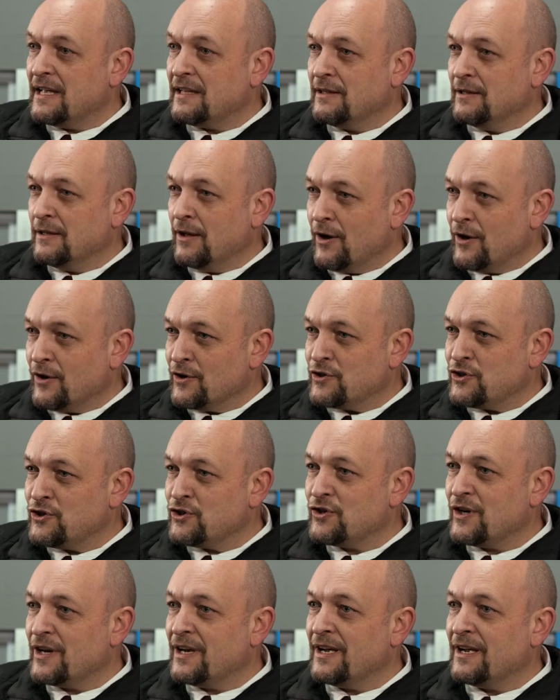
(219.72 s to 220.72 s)
at
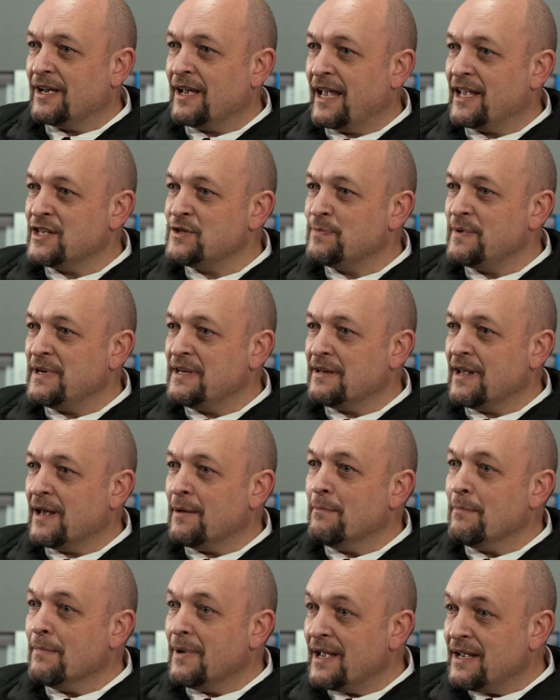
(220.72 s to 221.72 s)
large has been
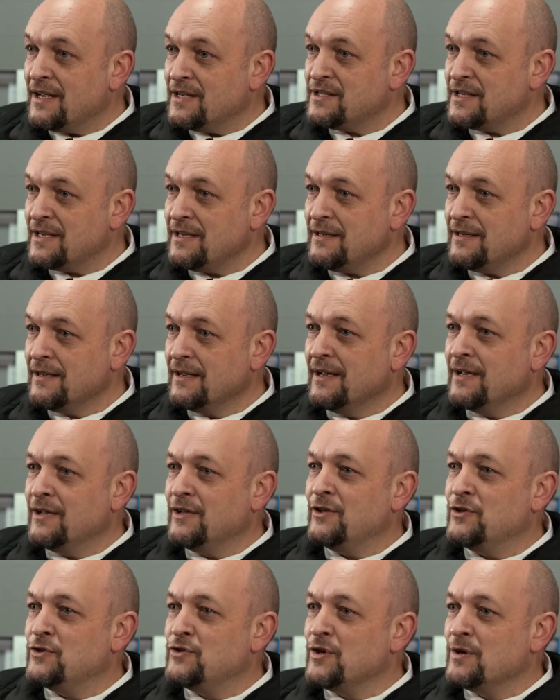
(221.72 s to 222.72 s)
amazing,
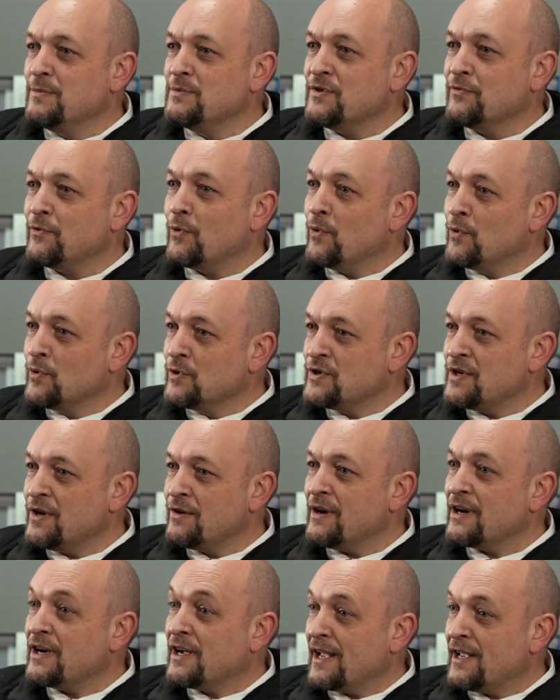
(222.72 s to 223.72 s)
in terms of
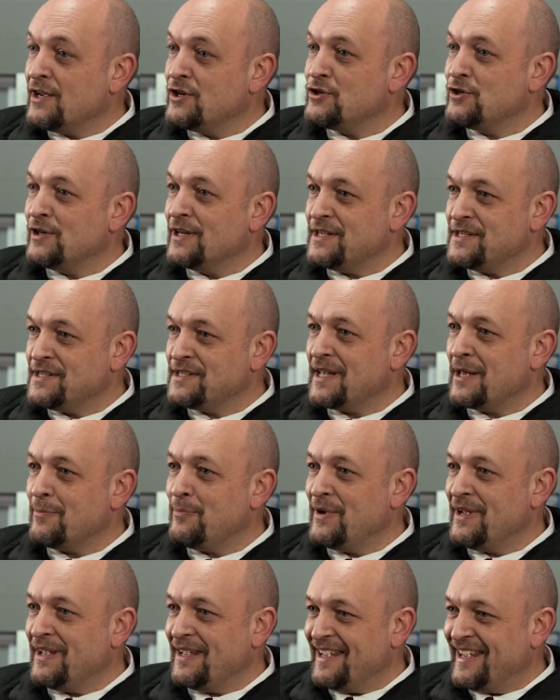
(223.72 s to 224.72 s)
also occasionally
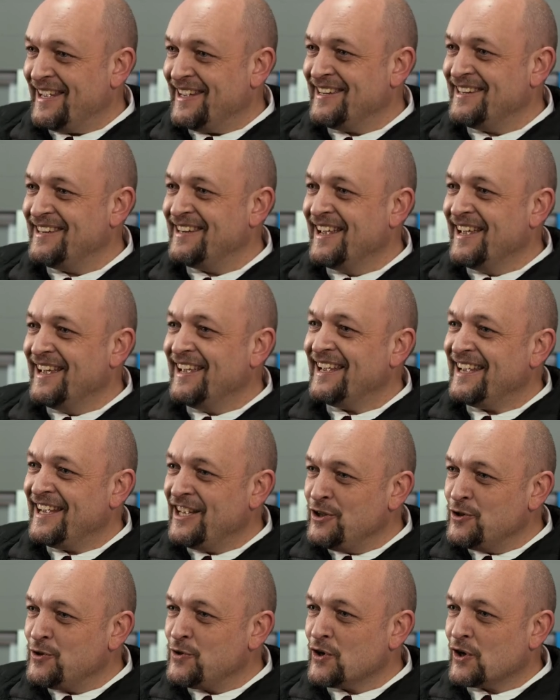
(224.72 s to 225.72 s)
stepping
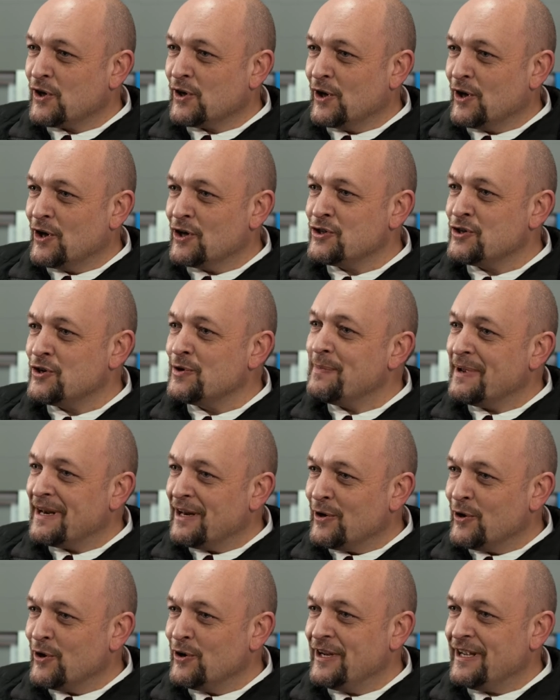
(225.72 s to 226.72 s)
into the classroom
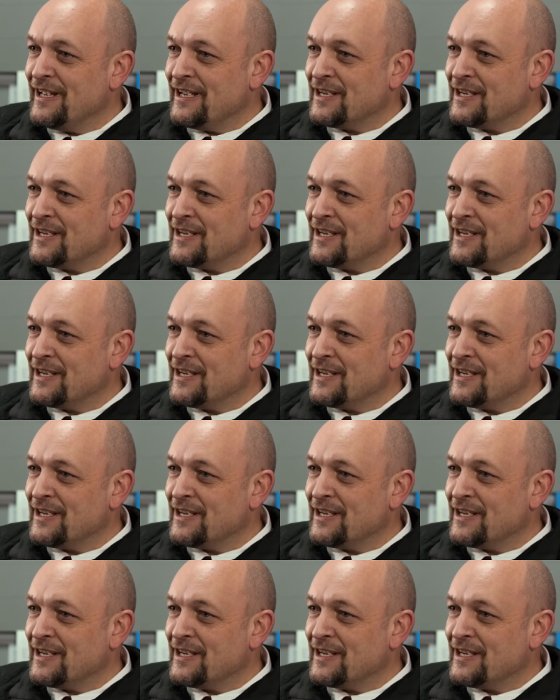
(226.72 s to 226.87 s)
and learning